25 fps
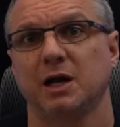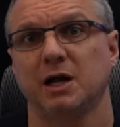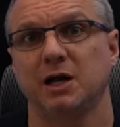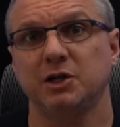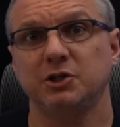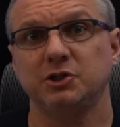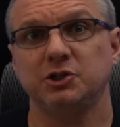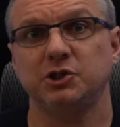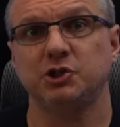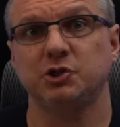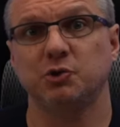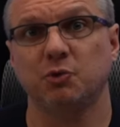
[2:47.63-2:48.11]

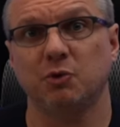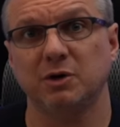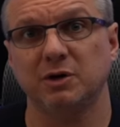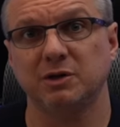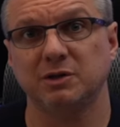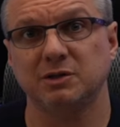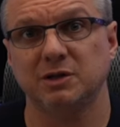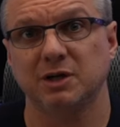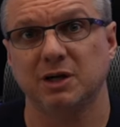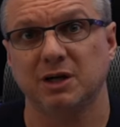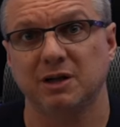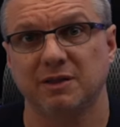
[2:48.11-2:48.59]
In
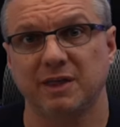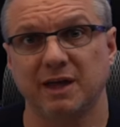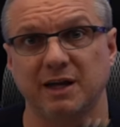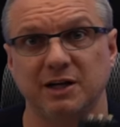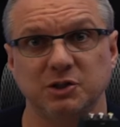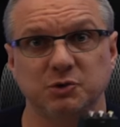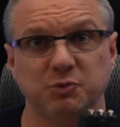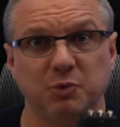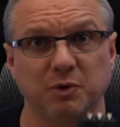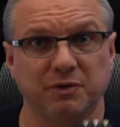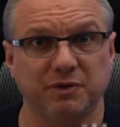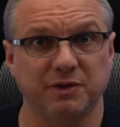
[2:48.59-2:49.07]
short, that
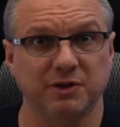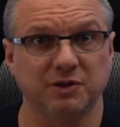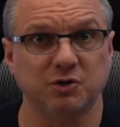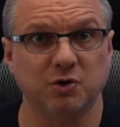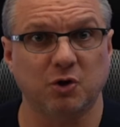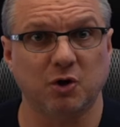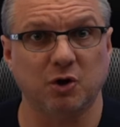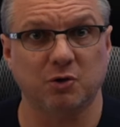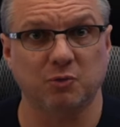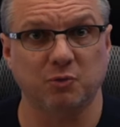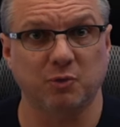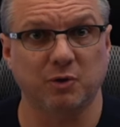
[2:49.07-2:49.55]
is what this
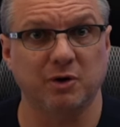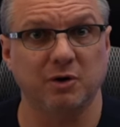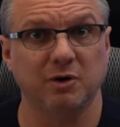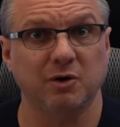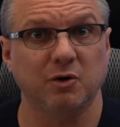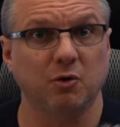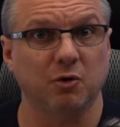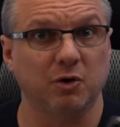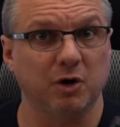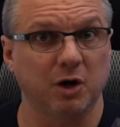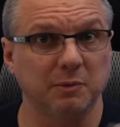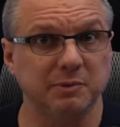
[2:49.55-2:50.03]

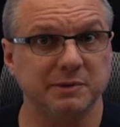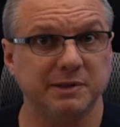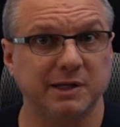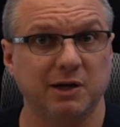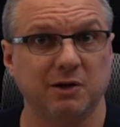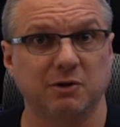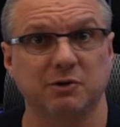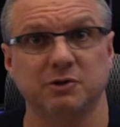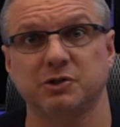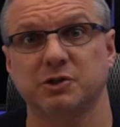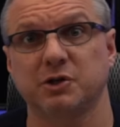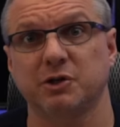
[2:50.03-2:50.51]
hardware or
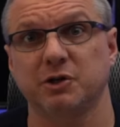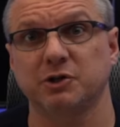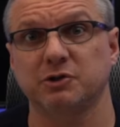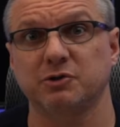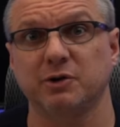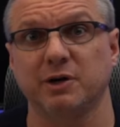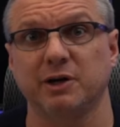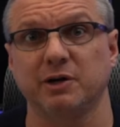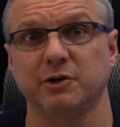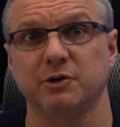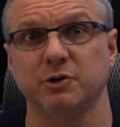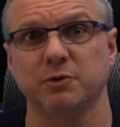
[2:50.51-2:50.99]
upscaler is going to
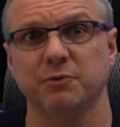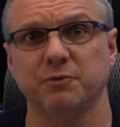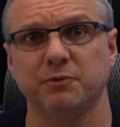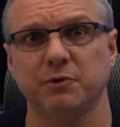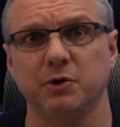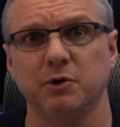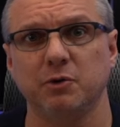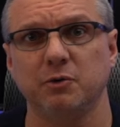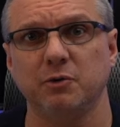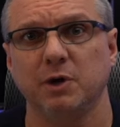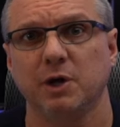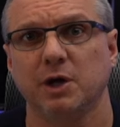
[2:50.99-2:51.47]
try to do
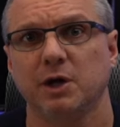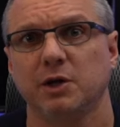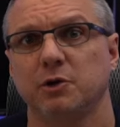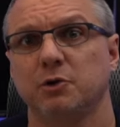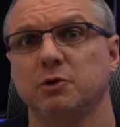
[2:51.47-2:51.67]
for you,